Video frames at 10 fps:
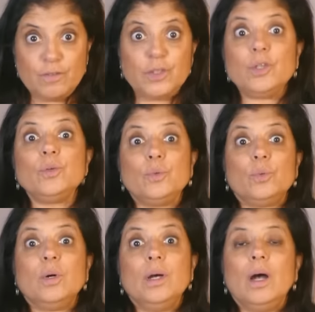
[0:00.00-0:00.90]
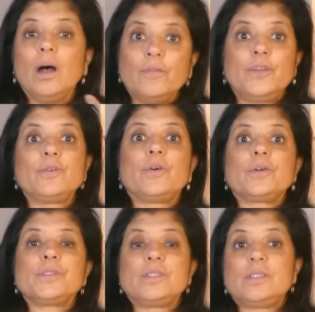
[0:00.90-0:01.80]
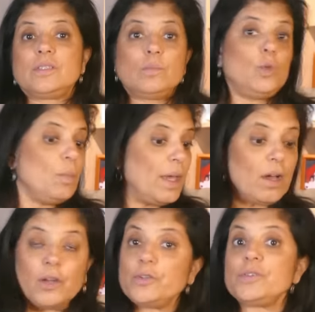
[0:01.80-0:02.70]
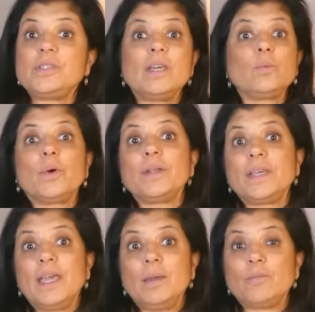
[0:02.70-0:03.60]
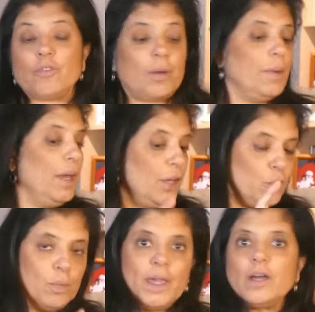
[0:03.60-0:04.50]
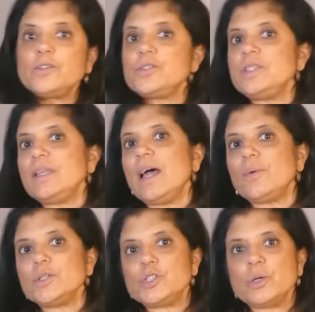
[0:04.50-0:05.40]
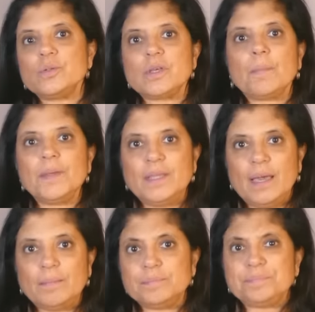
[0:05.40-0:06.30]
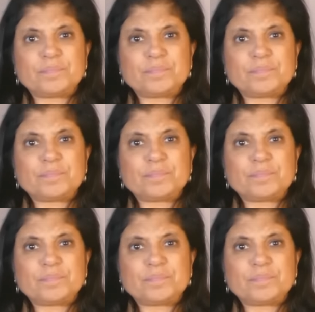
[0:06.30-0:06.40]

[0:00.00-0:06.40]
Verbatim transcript: view of their narcissism. You may understand where it came from. You may understand how it shows up in them.